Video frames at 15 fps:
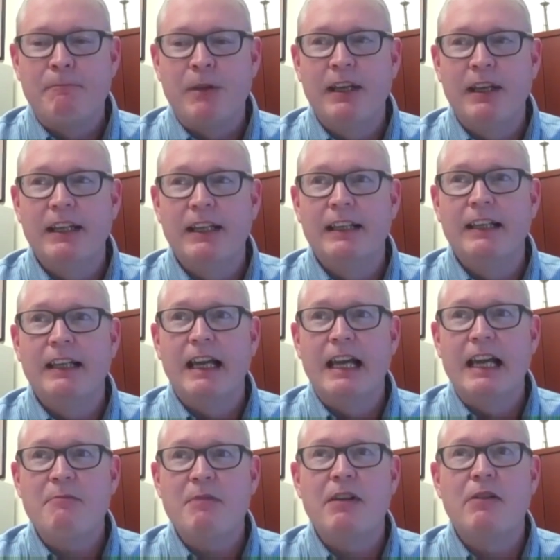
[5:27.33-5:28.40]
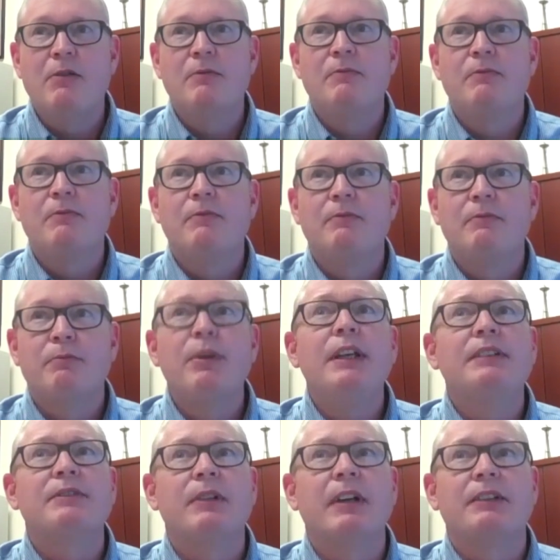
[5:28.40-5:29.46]
And I had my own
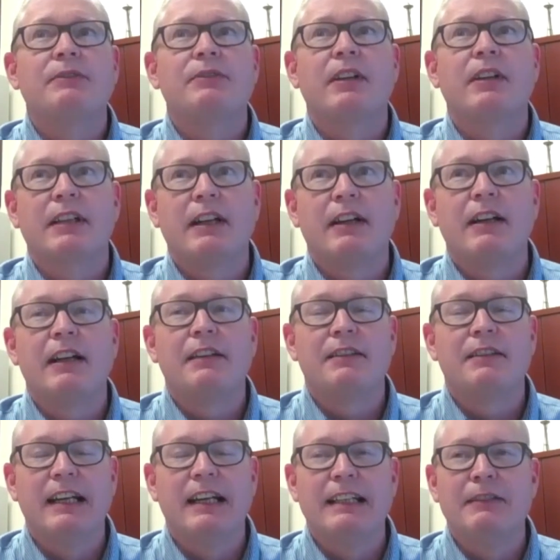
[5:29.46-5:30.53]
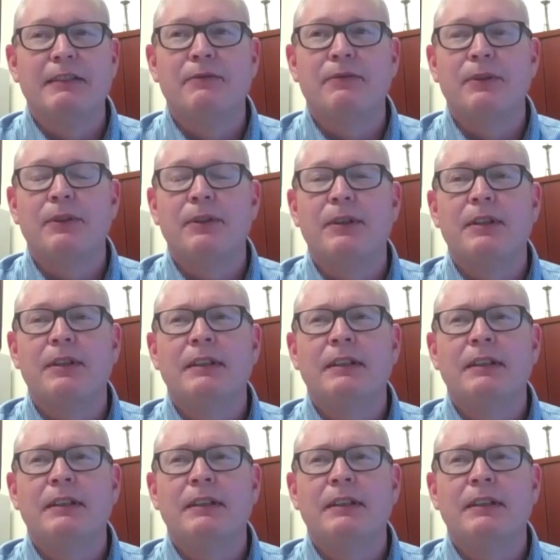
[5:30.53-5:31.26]
pizza restaurant, carry-out dine-in, for